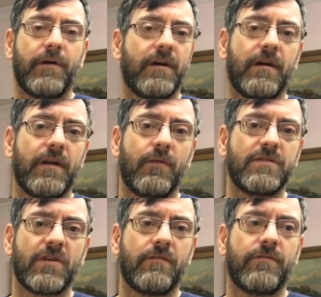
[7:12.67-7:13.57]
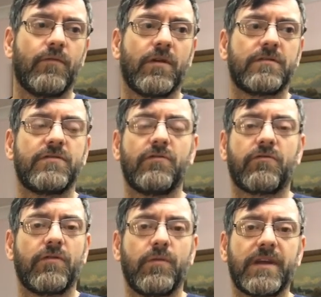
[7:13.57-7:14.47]
But it was on for what, 2 or
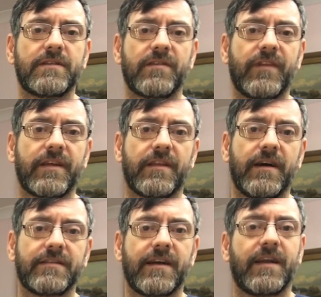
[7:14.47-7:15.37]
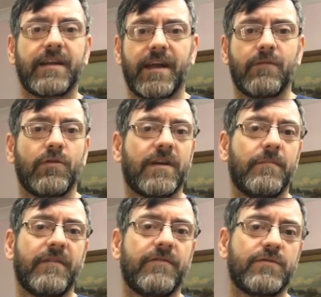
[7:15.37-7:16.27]
3 weeks, something like that, and again would
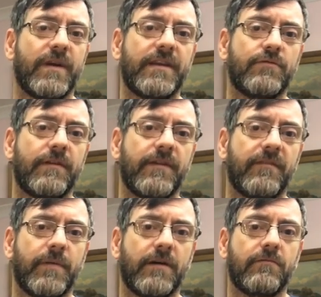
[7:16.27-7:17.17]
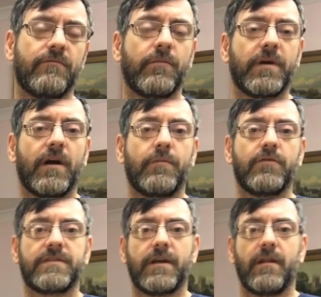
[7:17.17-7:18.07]
come in for £20-£25 from car
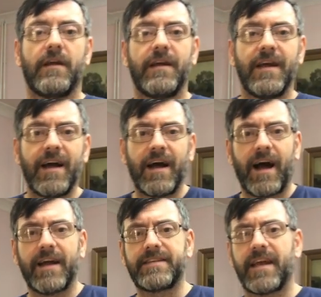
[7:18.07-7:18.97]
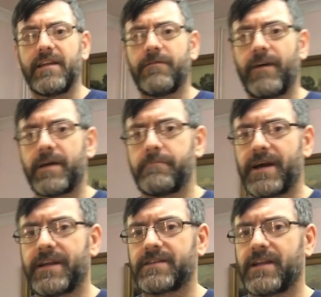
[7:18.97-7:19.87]
boot sale. I tend to find
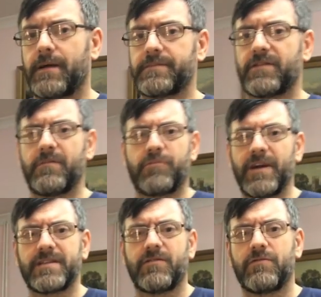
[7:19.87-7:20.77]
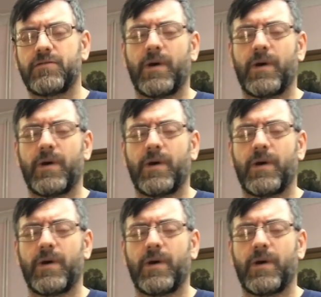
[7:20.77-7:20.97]
miners' lamps are priced around